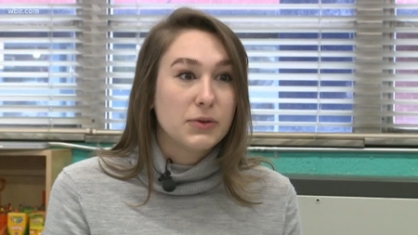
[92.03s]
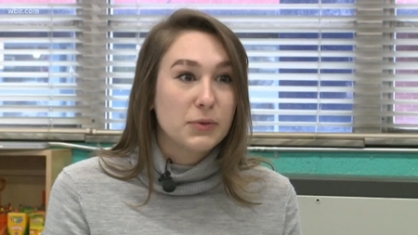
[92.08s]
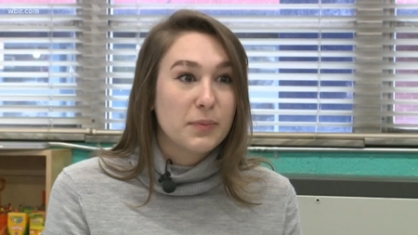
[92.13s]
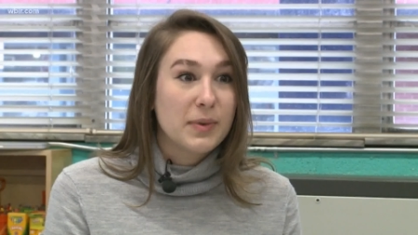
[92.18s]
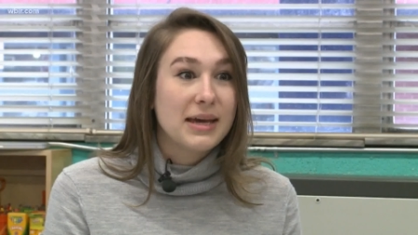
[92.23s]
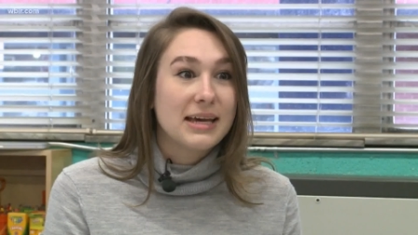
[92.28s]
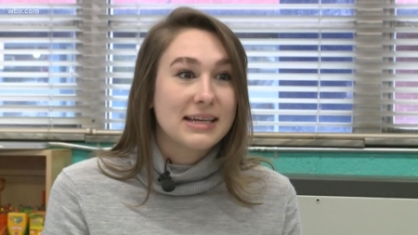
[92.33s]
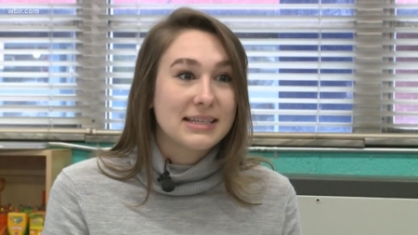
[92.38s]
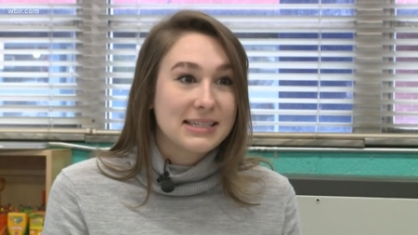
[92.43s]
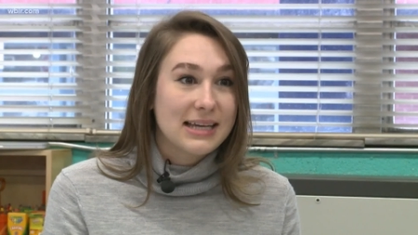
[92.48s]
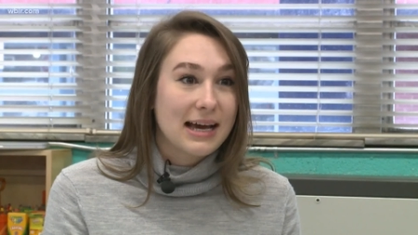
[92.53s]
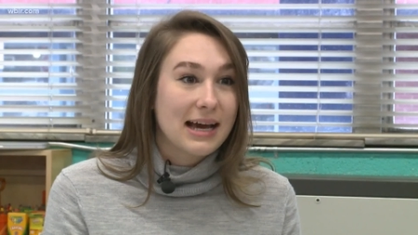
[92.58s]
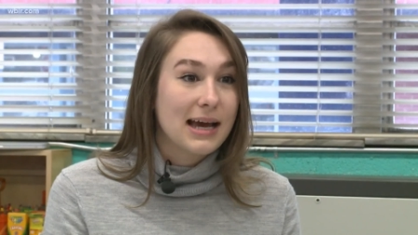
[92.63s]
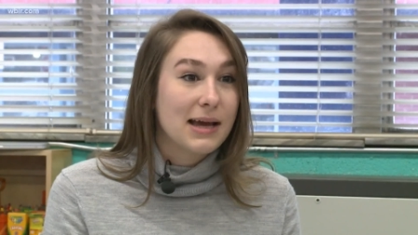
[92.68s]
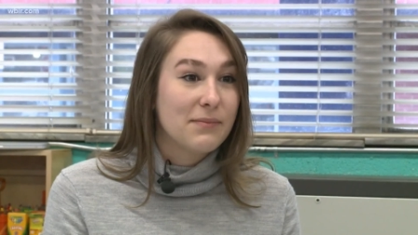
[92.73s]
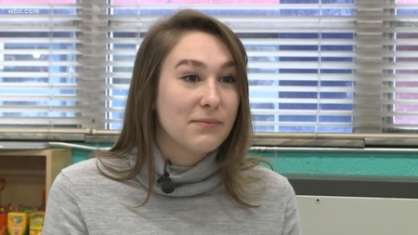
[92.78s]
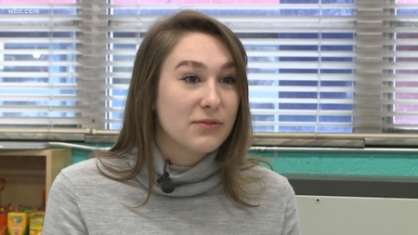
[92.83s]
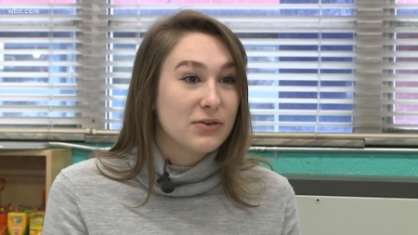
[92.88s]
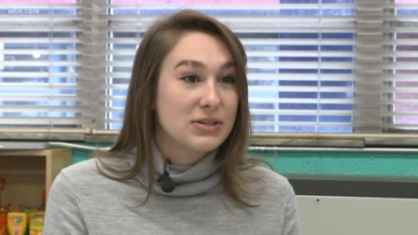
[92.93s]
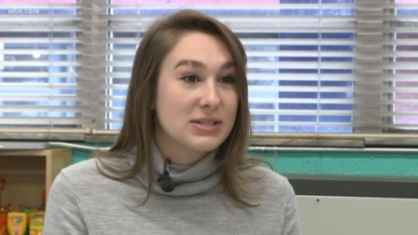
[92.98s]
You make
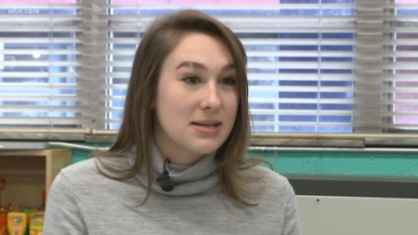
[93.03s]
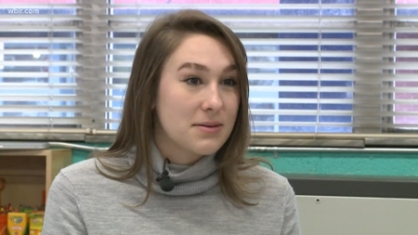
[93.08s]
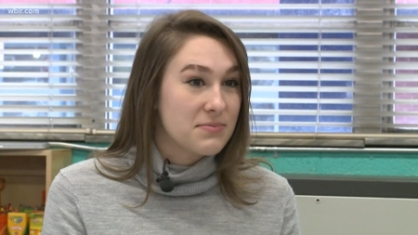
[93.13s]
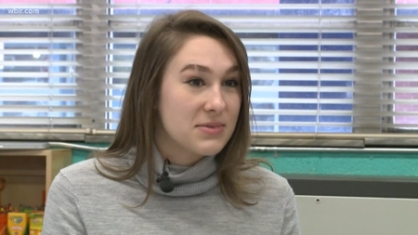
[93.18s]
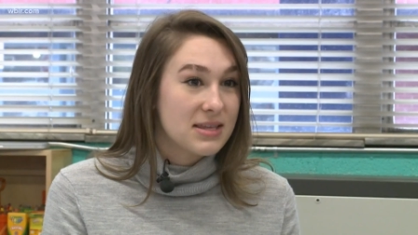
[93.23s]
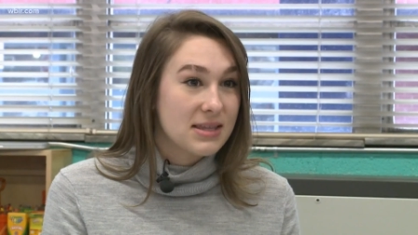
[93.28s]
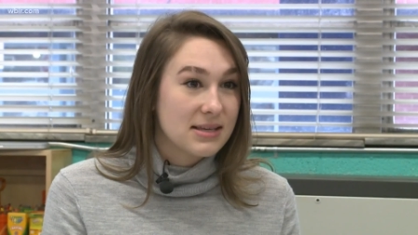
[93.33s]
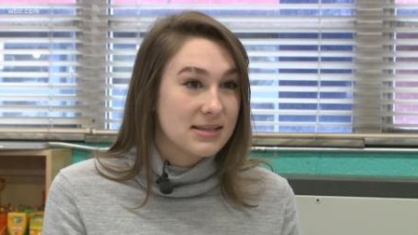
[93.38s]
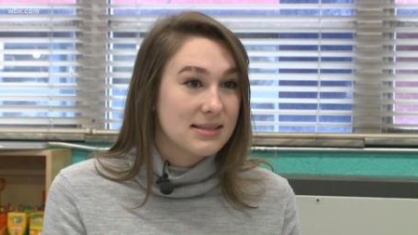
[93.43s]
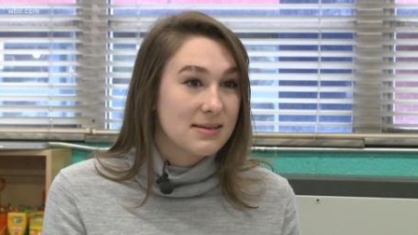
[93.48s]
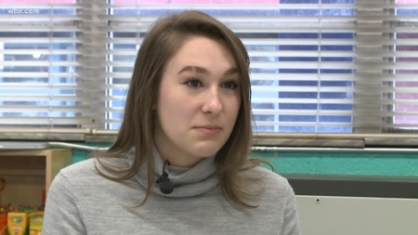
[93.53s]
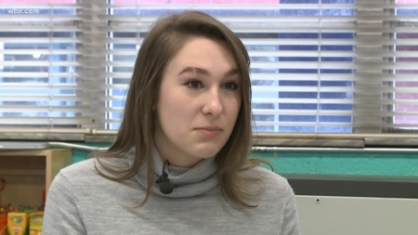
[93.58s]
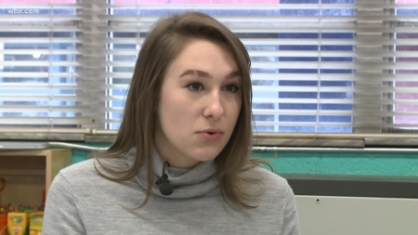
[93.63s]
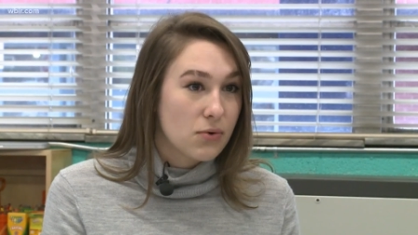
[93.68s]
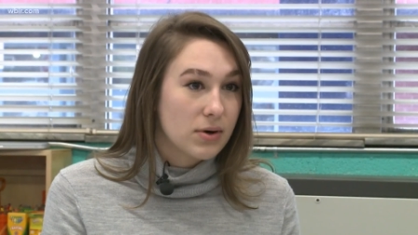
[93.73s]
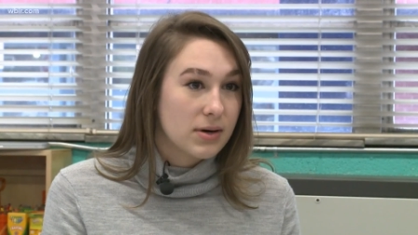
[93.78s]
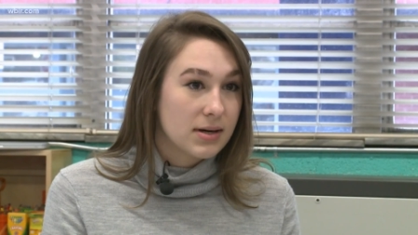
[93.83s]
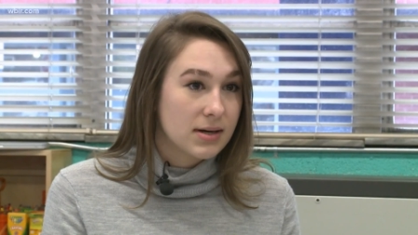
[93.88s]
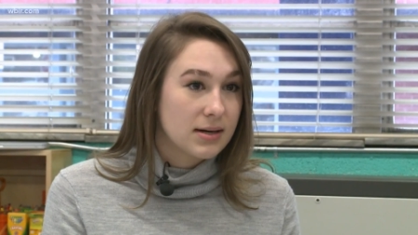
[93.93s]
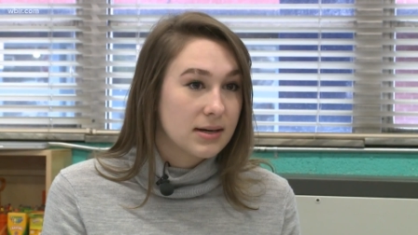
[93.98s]
time for something this
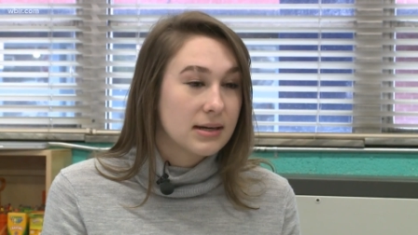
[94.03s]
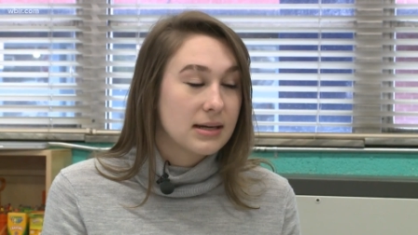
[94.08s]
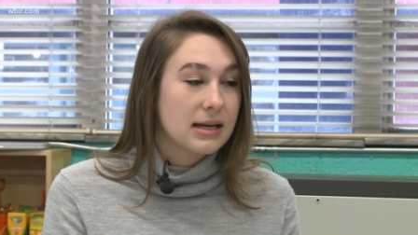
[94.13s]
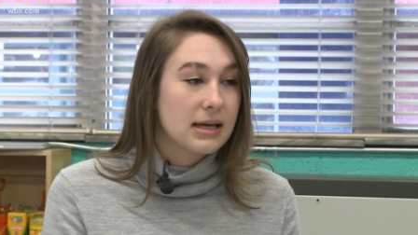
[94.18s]
important,